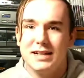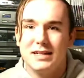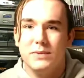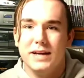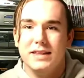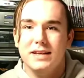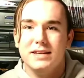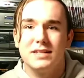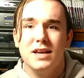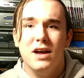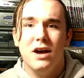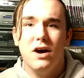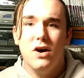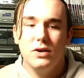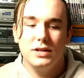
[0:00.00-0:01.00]
can play this.
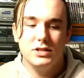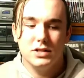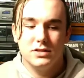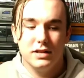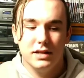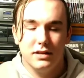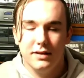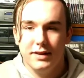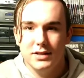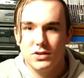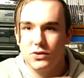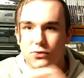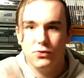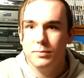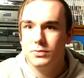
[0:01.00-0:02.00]
Oh, it's just the laser
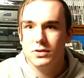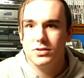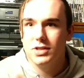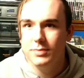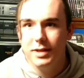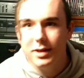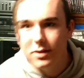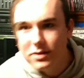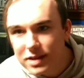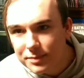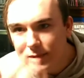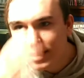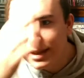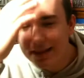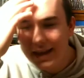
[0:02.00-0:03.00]
flips or something
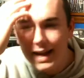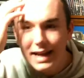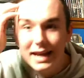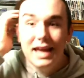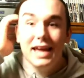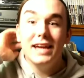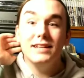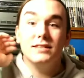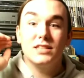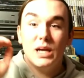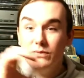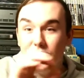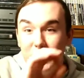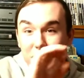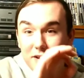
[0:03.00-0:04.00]
like that. And
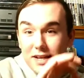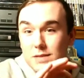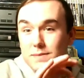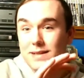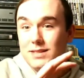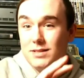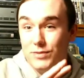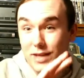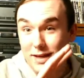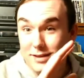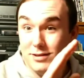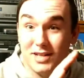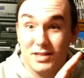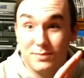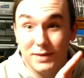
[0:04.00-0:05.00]
some very expensive
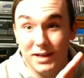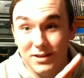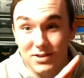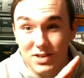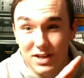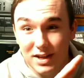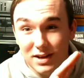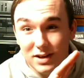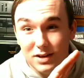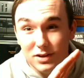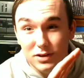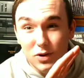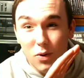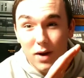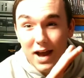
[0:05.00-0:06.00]
LaserDisc players
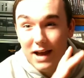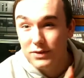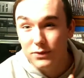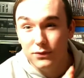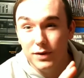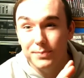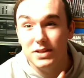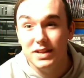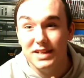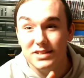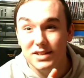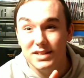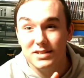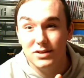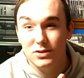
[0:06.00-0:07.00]
you don't have to flip the
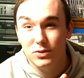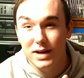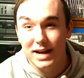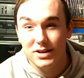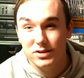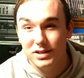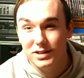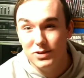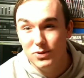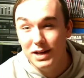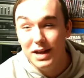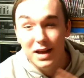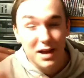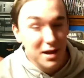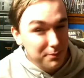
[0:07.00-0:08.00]
LaserDisc to actually do it.
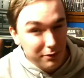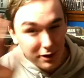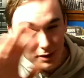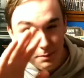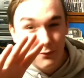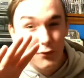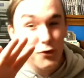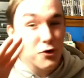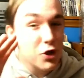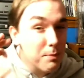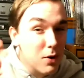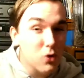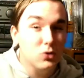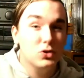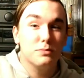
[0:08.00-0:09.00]
But for the
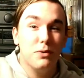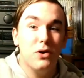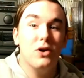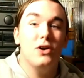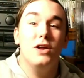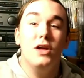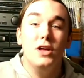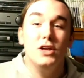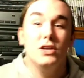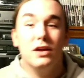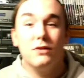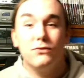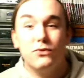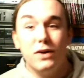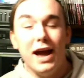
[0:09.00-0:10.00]
most part,
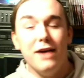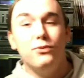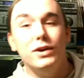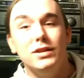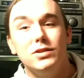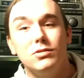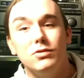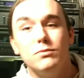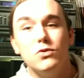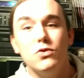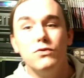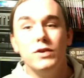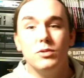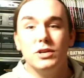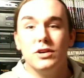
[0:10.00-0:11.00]
halfway through the
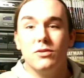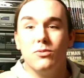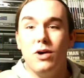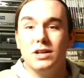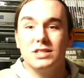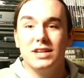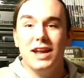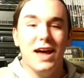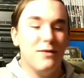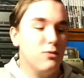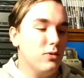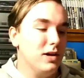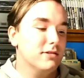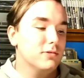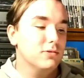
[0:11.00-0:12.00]
movie, when you're watching
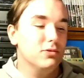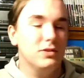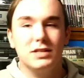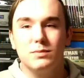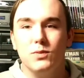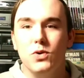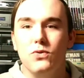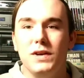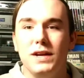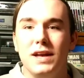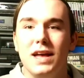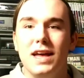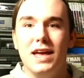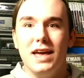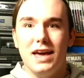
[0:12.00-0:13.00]
halfway through this movie,
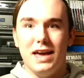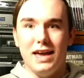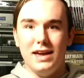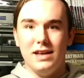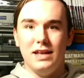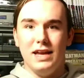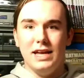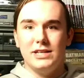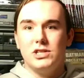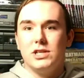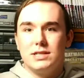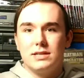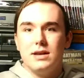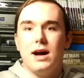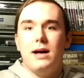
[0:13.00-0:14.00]
and it
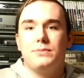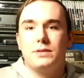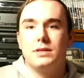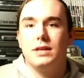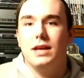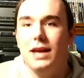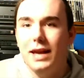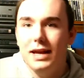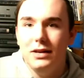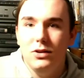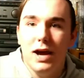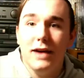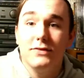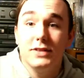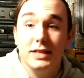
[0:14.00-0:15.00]
just stops, and you
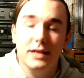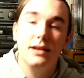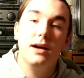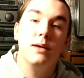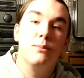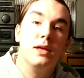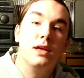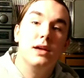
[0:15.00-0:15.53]
have to get up,